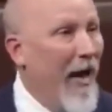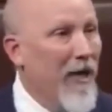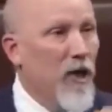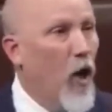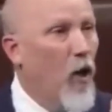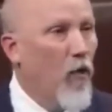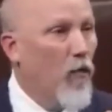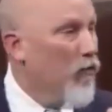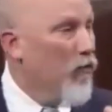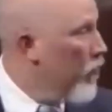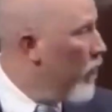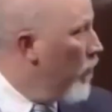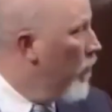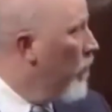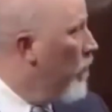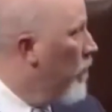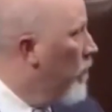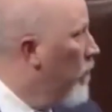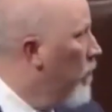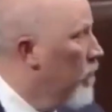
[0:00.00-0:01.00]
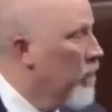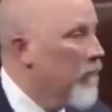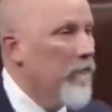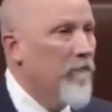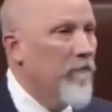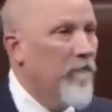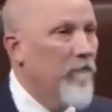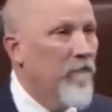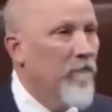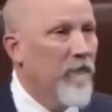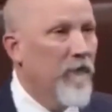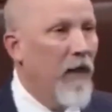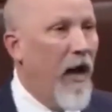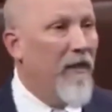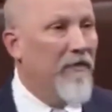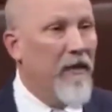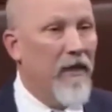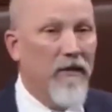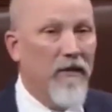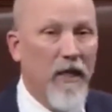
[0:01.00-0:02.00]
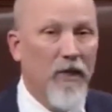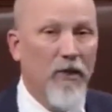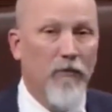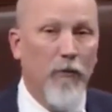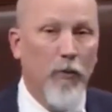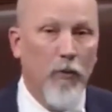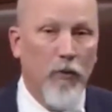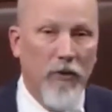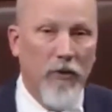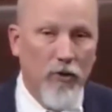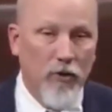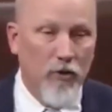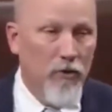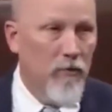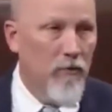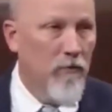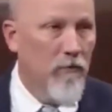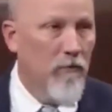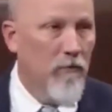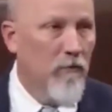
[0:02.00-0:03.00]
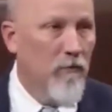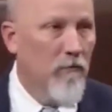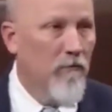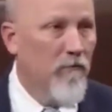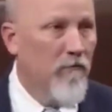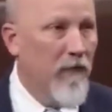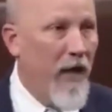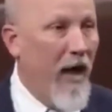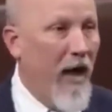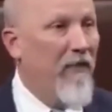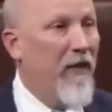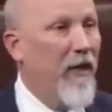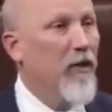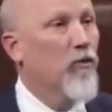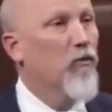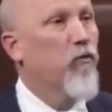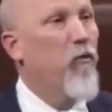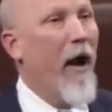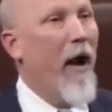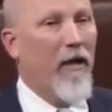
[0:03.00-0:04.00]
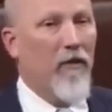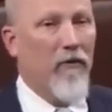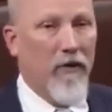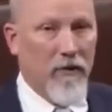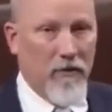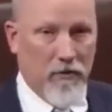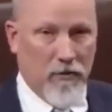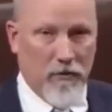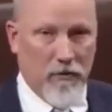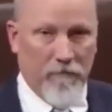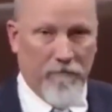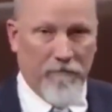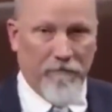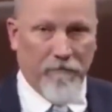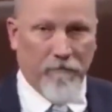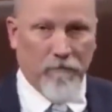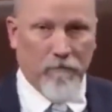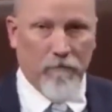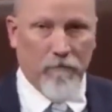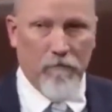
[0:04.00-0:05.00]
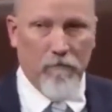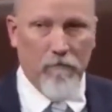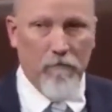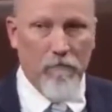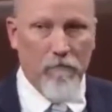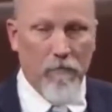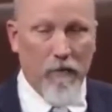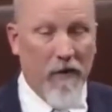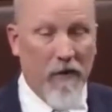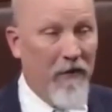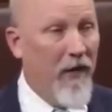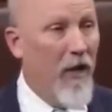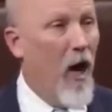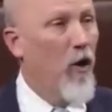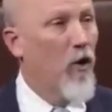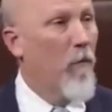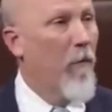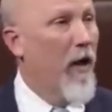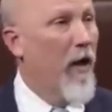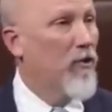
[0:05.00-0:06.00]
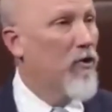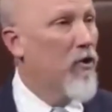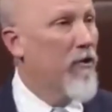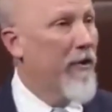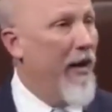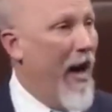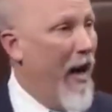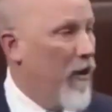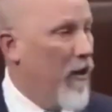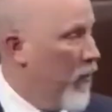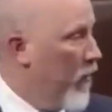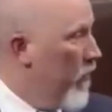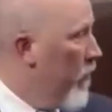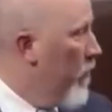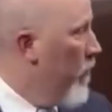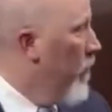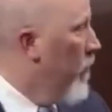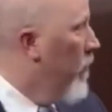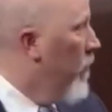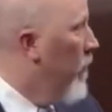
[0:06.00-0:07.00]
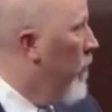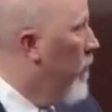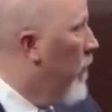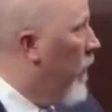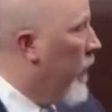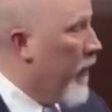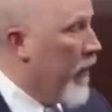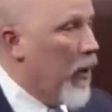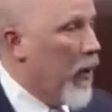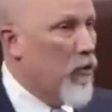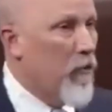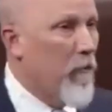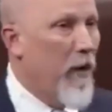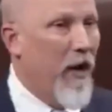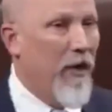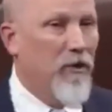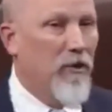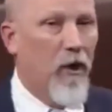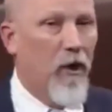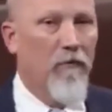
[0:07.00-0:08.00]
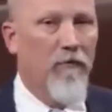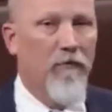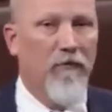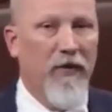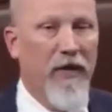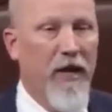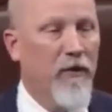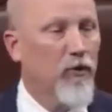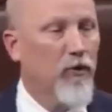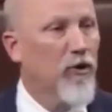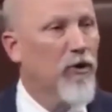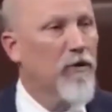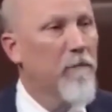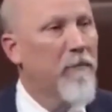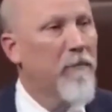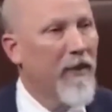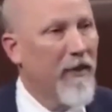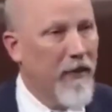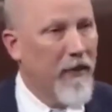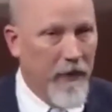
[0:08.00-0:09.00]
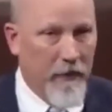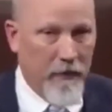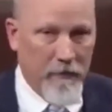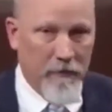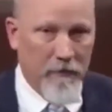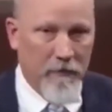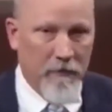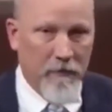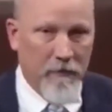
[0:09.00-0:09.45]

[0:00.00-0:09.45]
I don't. I think that's foolish. I think it's reckless. I think it undermines our dollar. I think it undermines our financial stability.